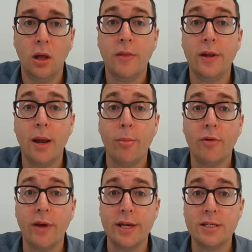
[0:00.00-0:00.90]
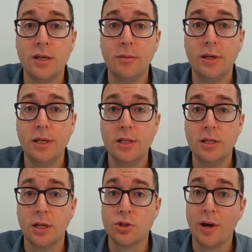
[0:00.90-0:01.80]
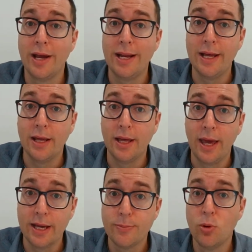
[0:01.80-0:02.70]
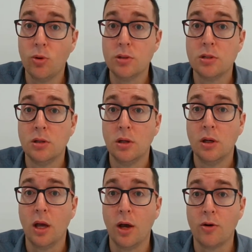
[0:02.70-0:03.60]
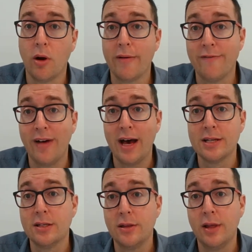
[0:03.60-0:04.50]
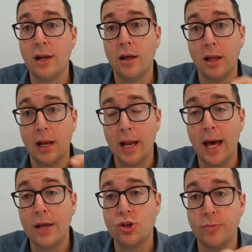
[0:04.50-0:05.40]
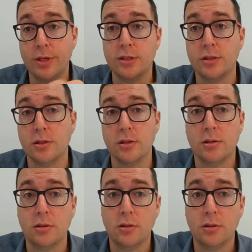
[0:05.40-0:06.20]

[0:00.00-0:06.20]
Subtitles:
The number of SME Australian exports are growing faster than larger businesses.